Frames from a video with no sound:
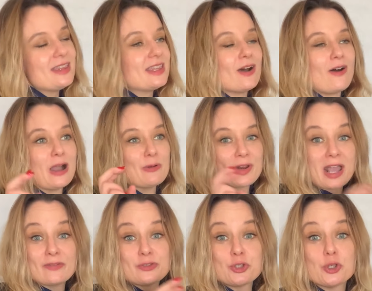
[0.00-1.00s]
that I would
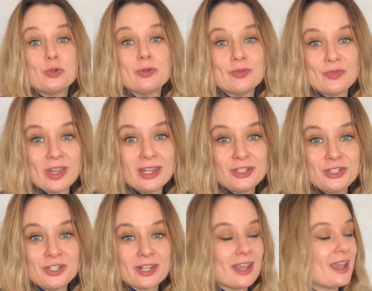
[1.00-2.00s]
have two of
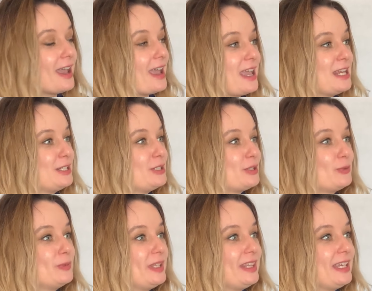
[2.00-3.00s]
each and
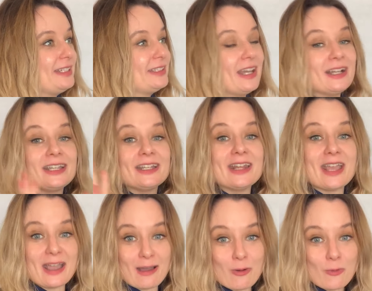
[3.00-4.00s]
within like an
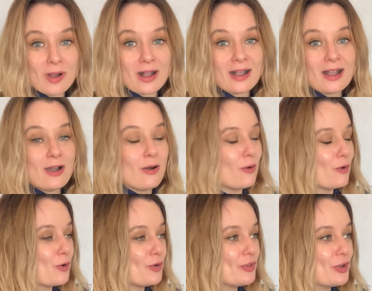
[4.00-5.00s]
hour,
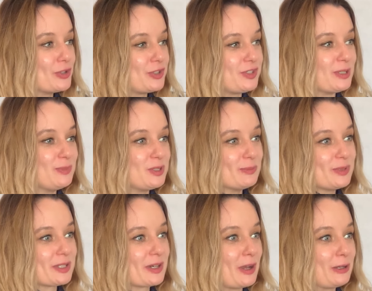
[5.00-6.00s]
all those symptoms
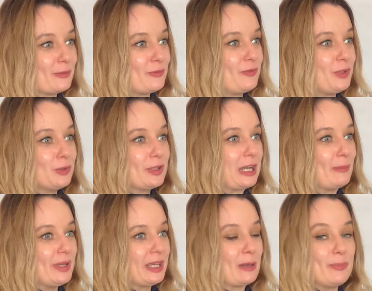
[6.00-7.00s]
that I could feel
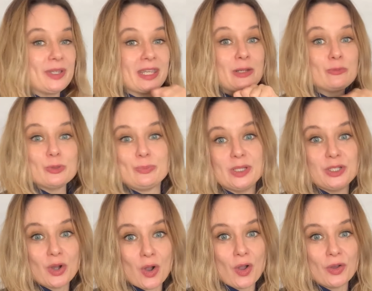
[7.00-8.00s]
coming up again would be
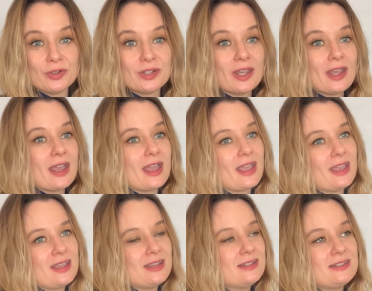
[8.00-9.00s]
gone.
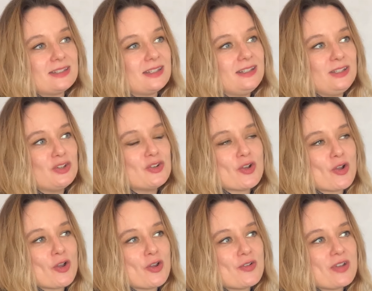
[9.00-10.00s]
And, you
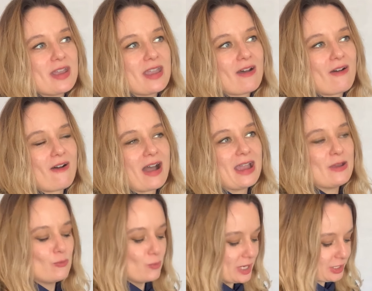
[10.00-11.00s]
know, I
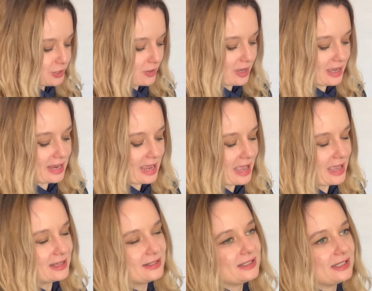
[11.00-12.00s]
wish I
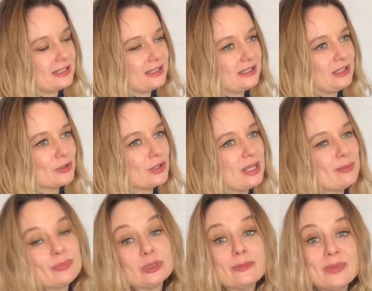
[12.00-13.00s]
had you know,
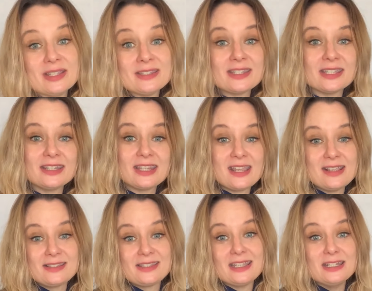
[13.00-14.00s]
implemented
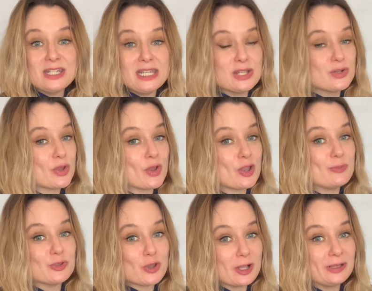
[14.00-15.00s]
these Indian
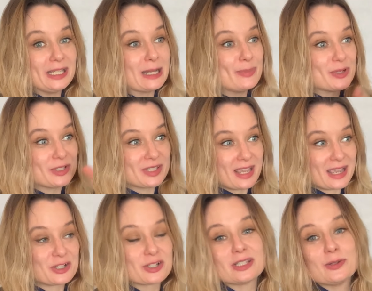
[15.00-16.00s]
herbs earlier because they
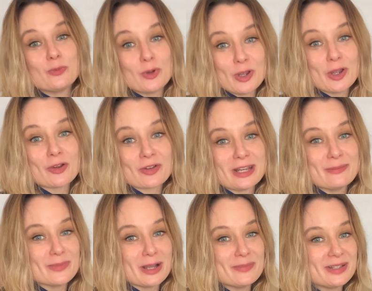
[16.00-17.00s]
actually were in
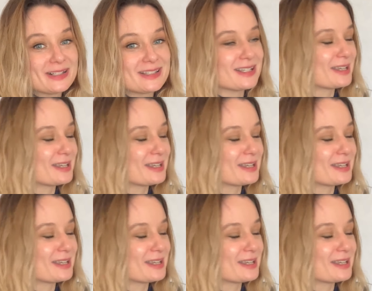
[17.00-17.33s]
my medicine